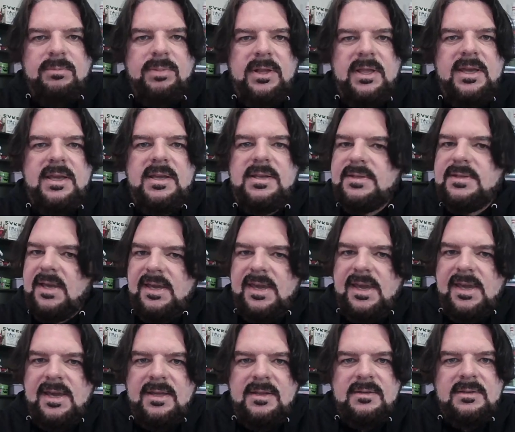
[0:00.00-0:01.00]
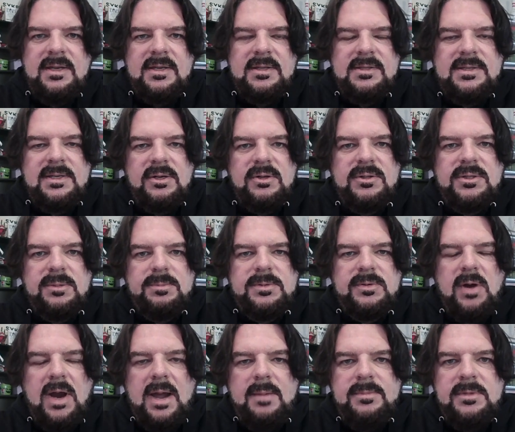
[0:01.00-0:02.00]
Please, again, consider
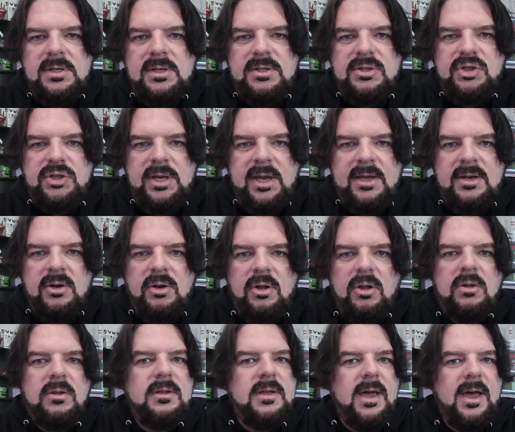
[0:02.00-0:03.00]
subscribing to this channel.